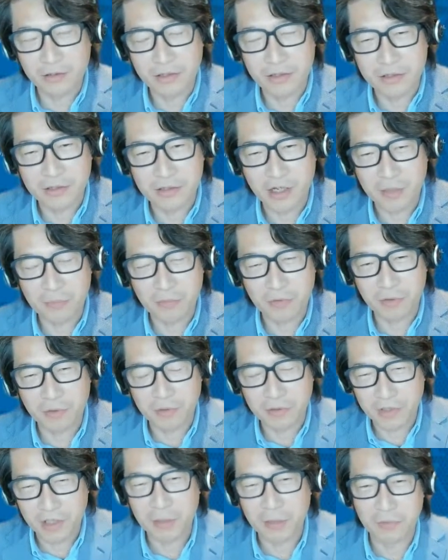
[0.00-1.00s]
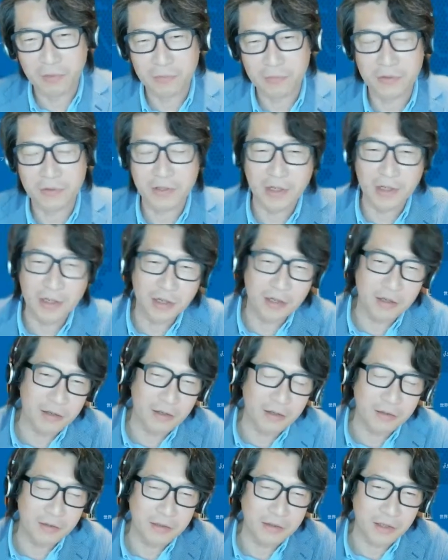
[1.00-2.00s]
in terms of the
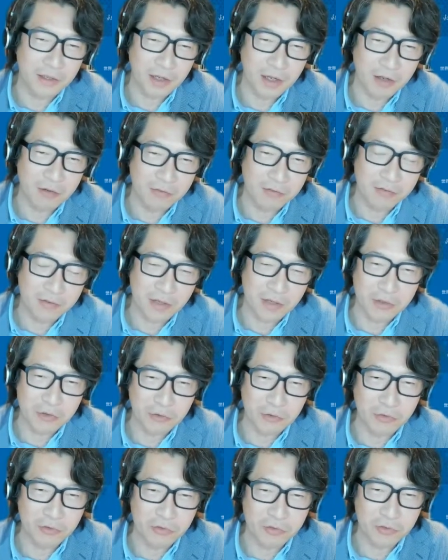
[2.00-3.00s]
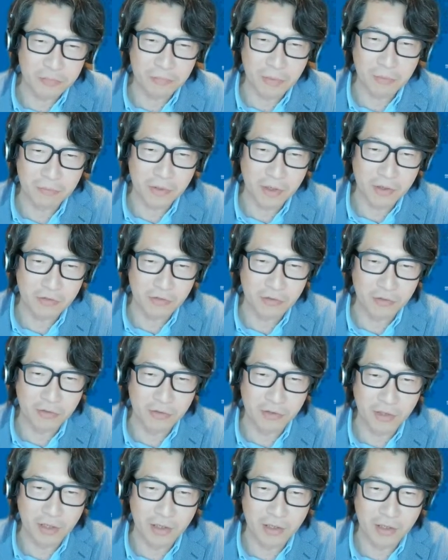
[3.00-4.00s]
health and nutrition
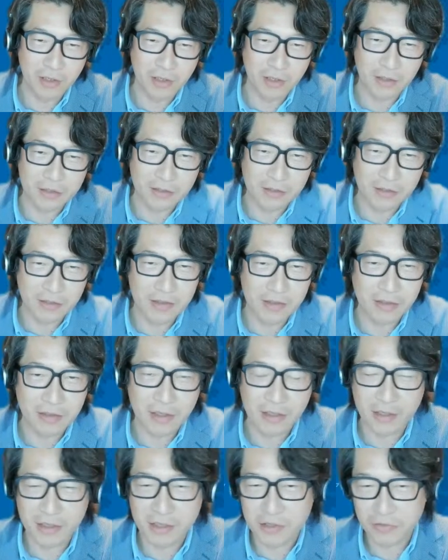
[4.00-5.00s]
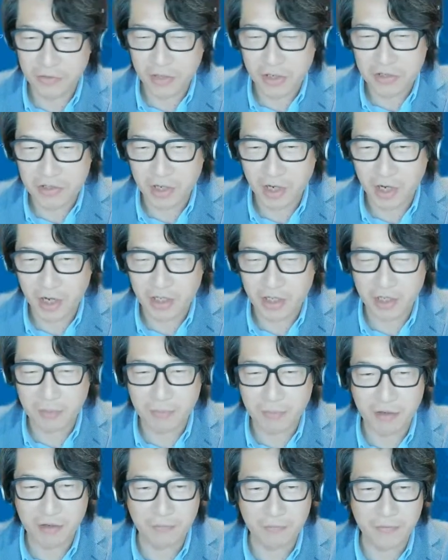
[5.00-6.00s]
population in the East Asia and
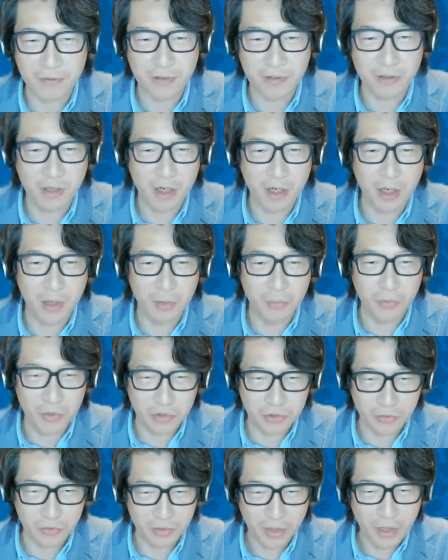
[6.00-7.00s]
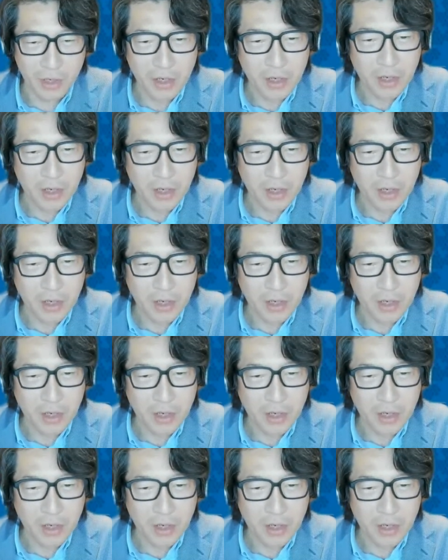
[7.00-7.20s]
the Pacific region.